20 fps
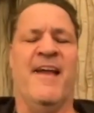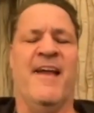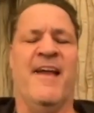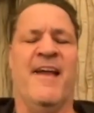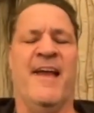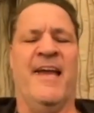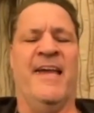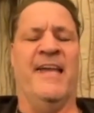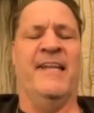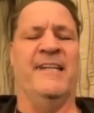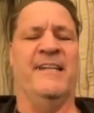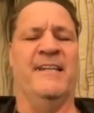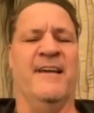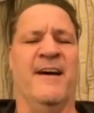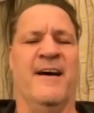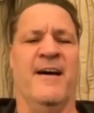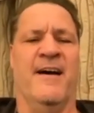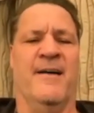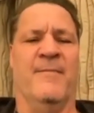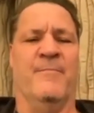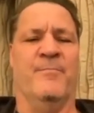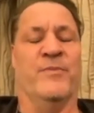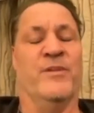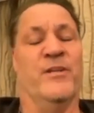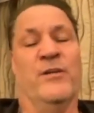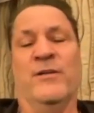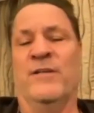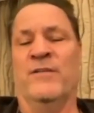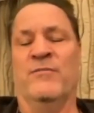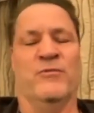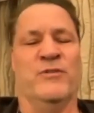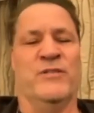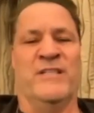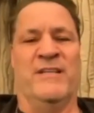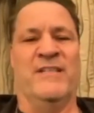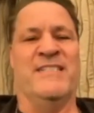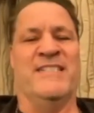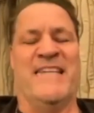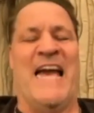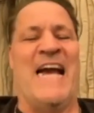And you know,
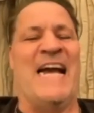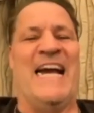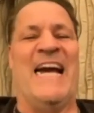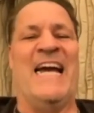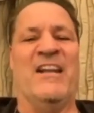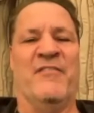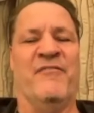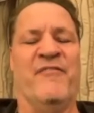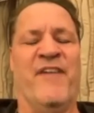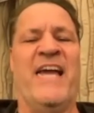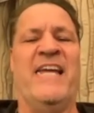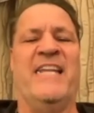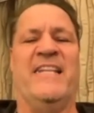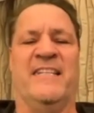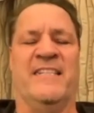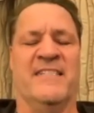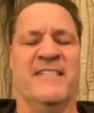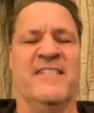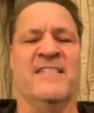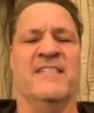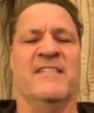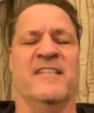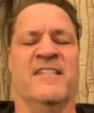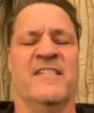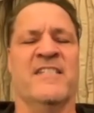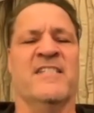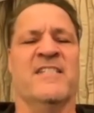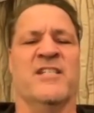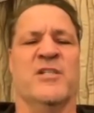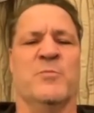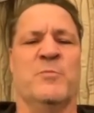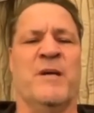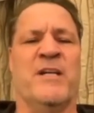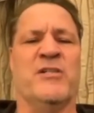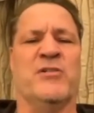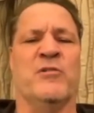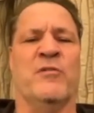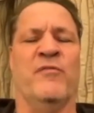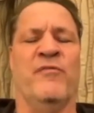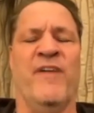it's that kind of fight. This is a
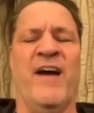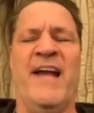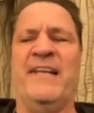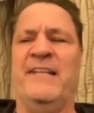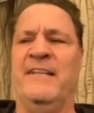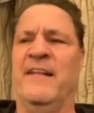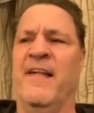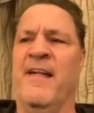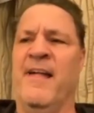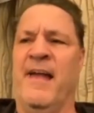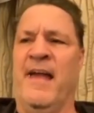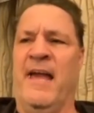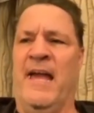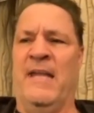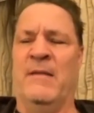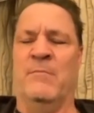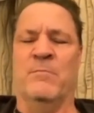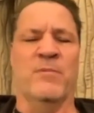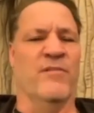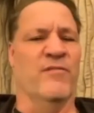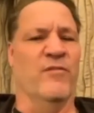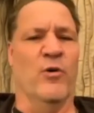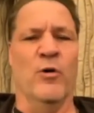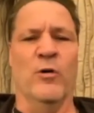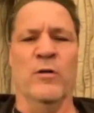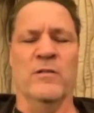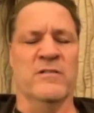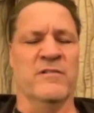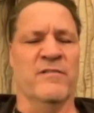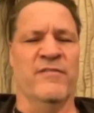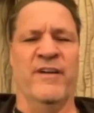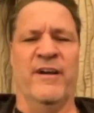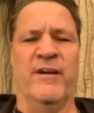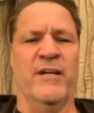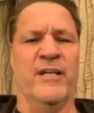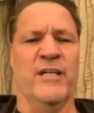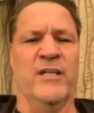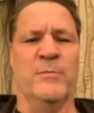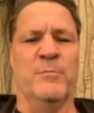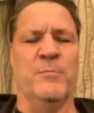special fight. And Bivol is a
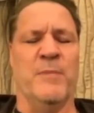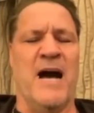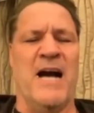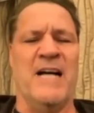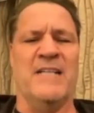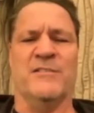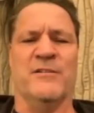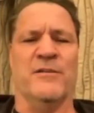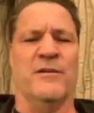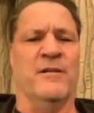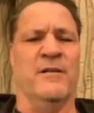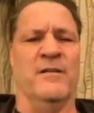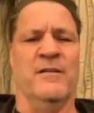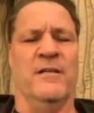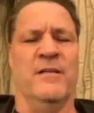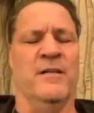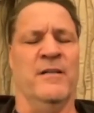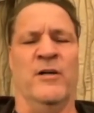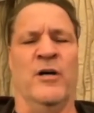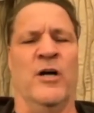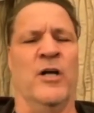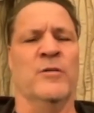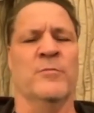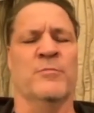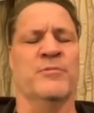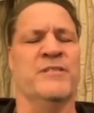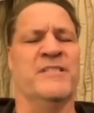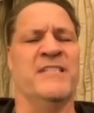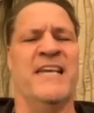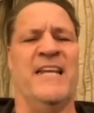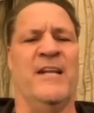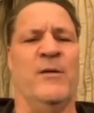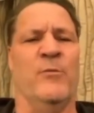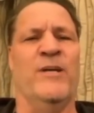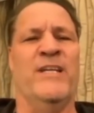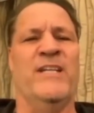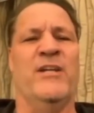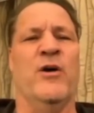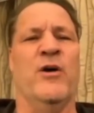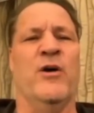very good boxer, you know, 100%, and
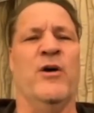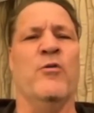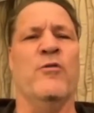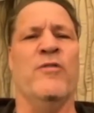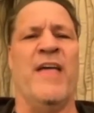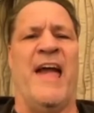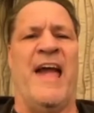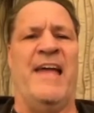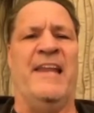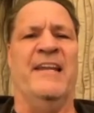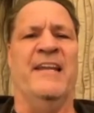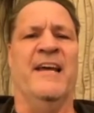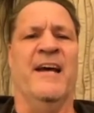we know that.